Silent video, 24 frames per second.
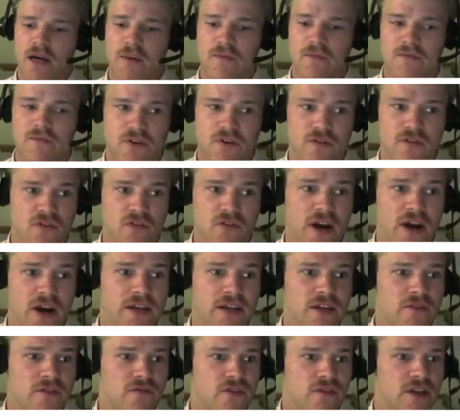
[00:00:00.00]
for a
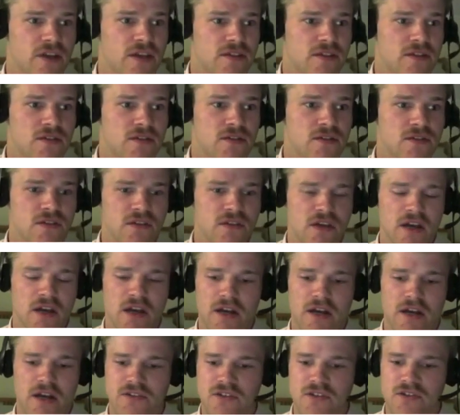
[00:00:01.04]
variety of reasons:
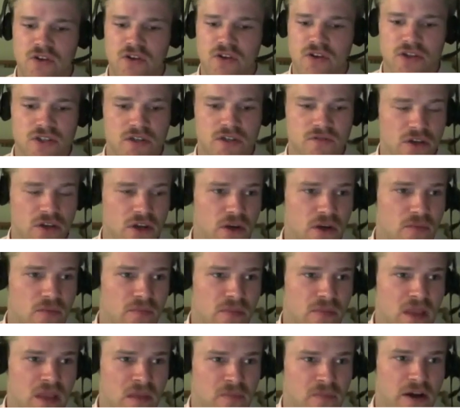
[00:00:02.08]
destruction of the gut
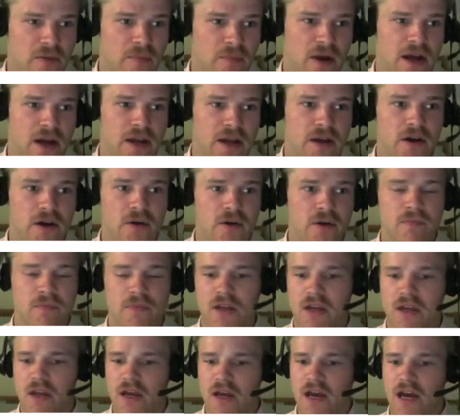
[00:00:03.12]
microbiome,
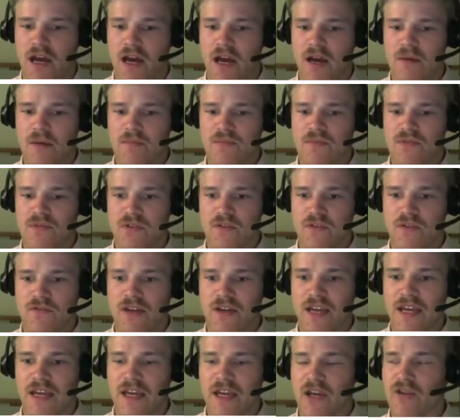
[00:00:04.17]
sort of
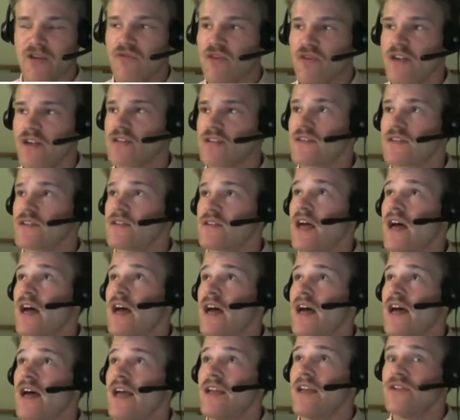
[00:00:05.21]
increased
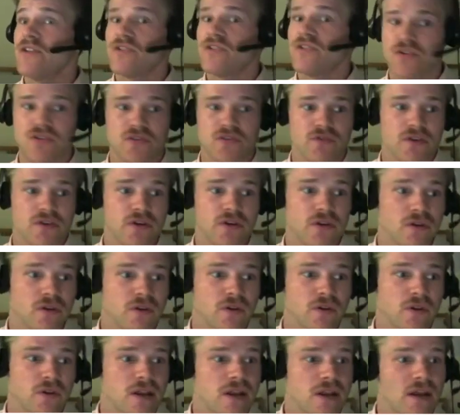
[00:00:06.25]

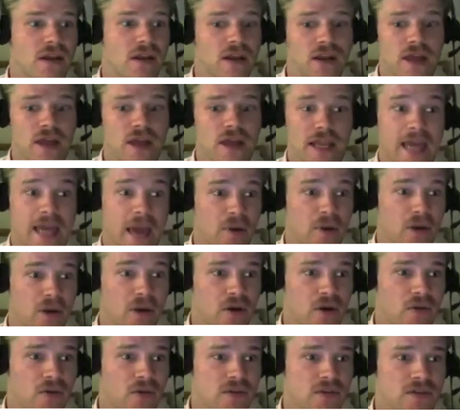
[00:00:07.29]
industrial
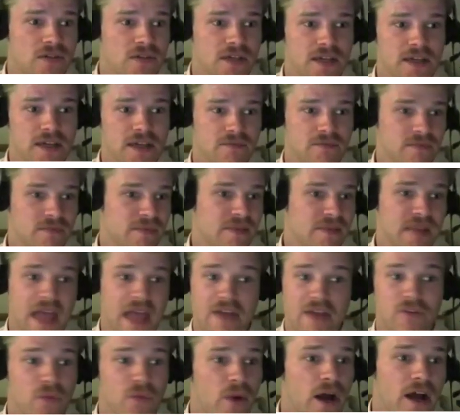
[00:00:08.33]
chemicals
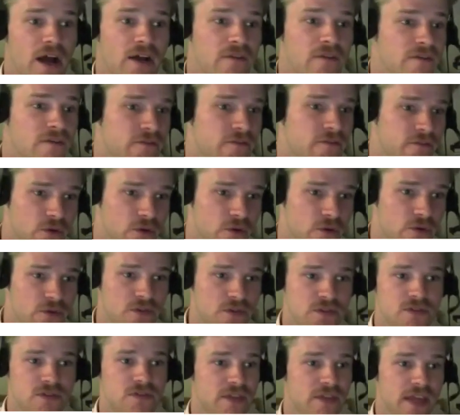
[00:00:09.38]
everywhere,
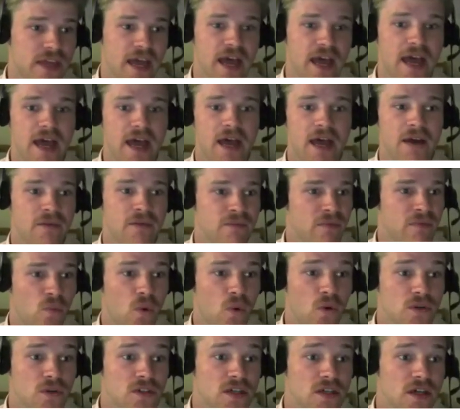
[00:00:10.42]
foods, the air,
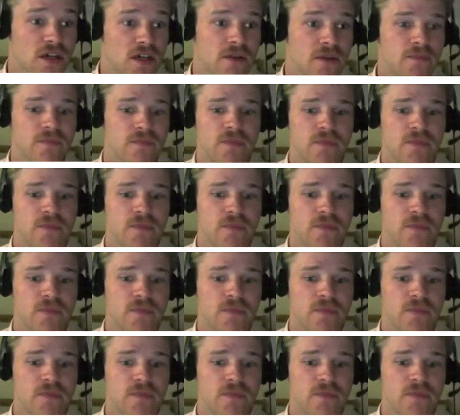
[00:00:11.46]
water,